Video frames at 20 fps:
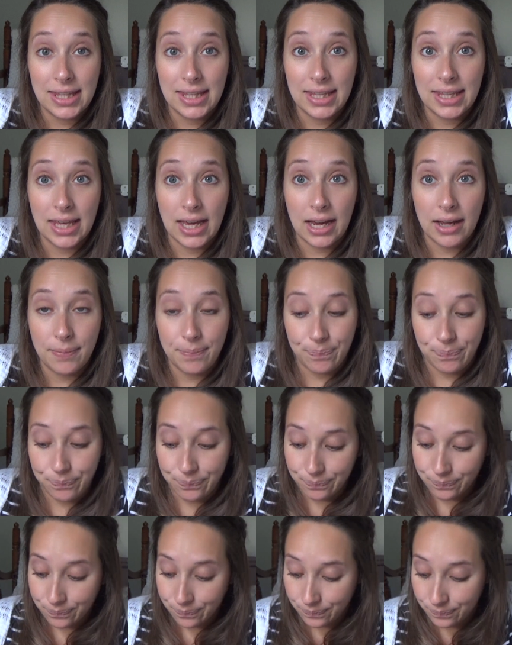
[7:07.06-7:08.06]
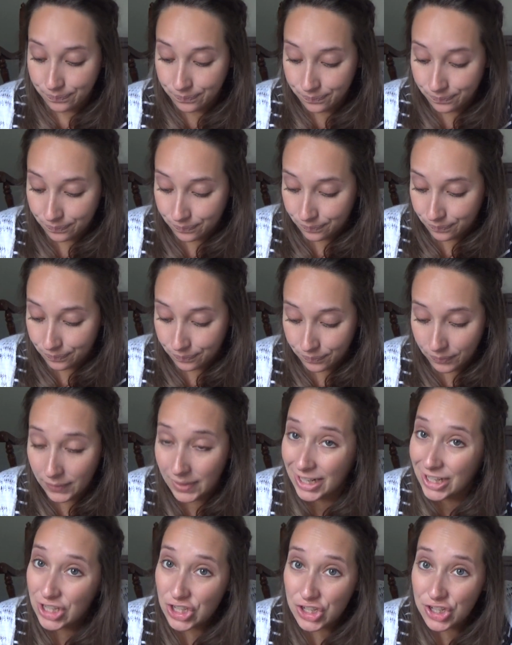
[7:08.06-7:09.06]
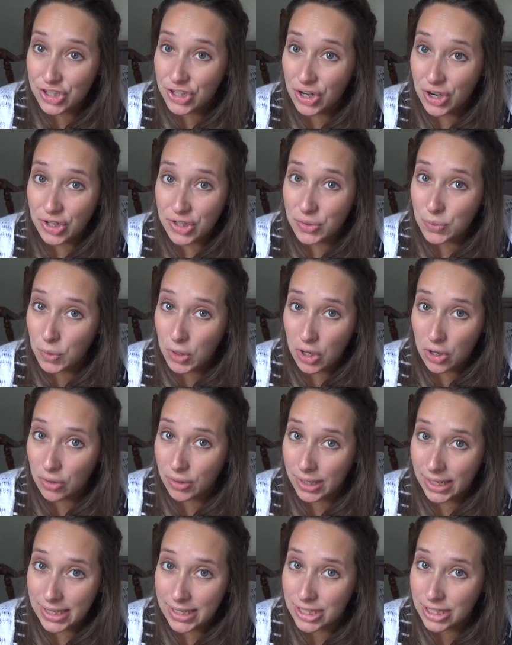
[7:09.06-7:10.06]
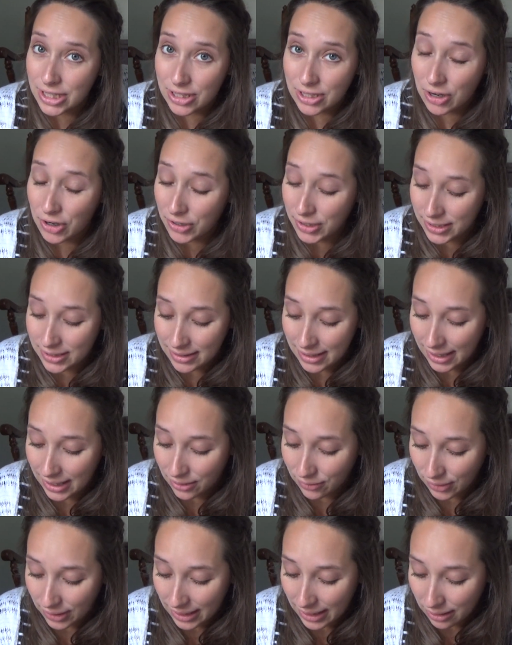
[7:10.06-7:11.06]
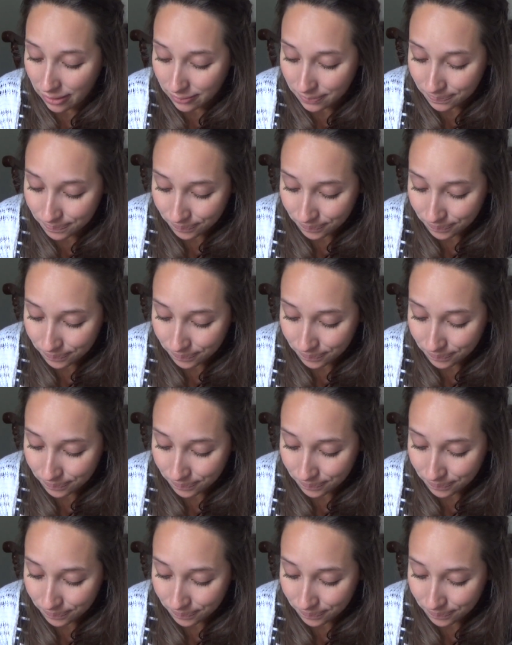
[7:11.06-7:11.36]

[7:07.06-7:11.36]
Yeah. It's just hard to walk. It's hard to stand right now.